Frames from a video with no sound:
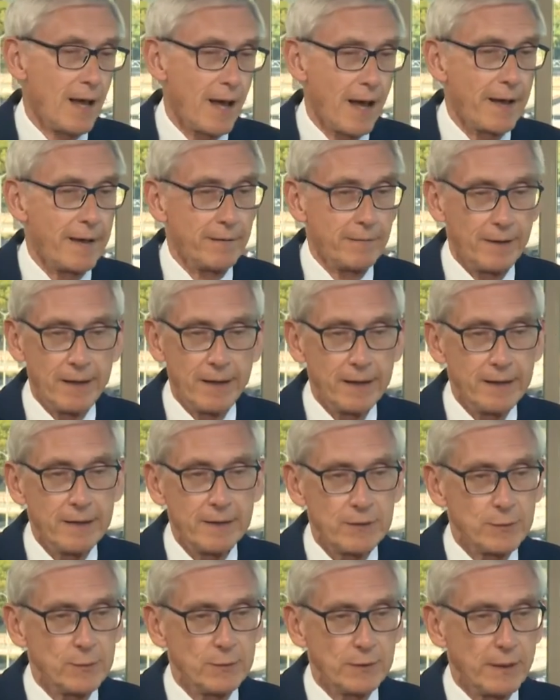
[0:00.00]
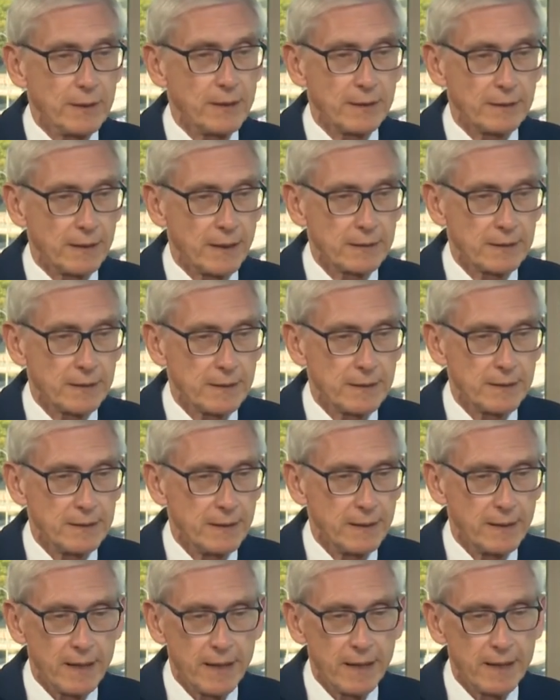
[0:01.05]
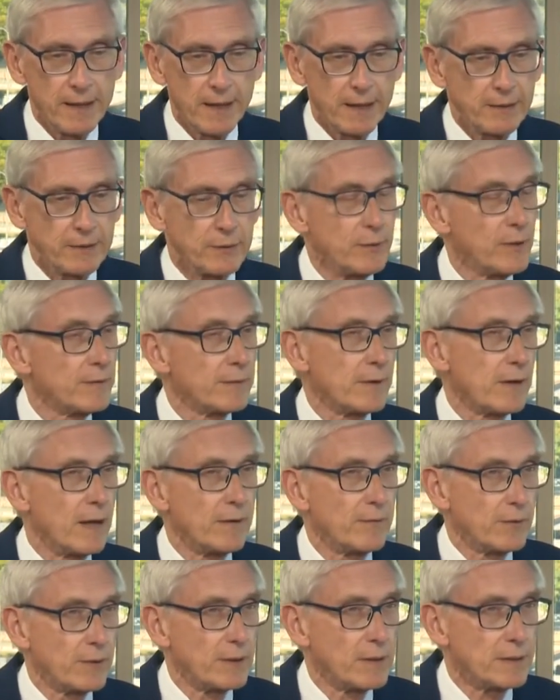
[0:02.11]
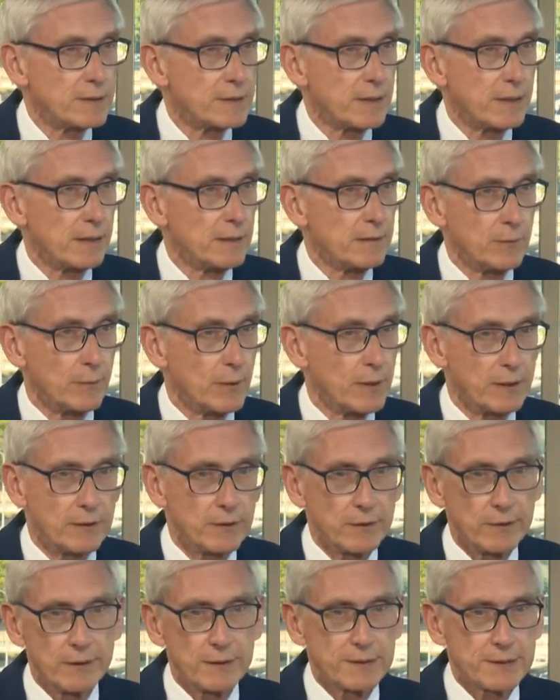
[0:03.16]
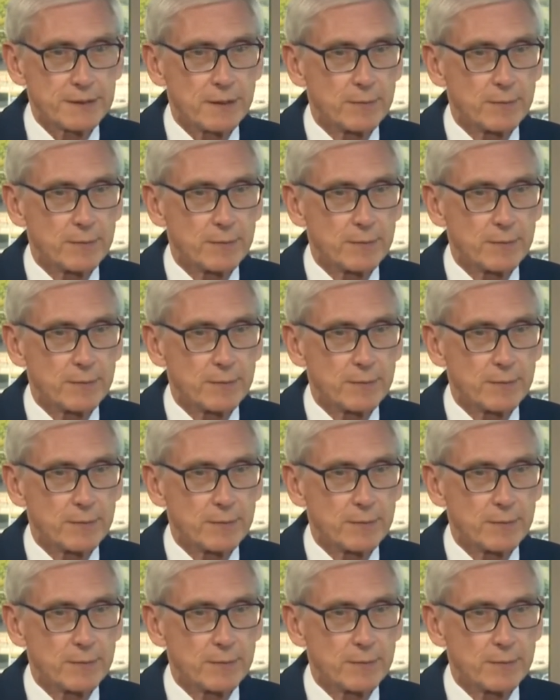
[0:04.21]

Any duly elected DA, I do have confidence in, whether it's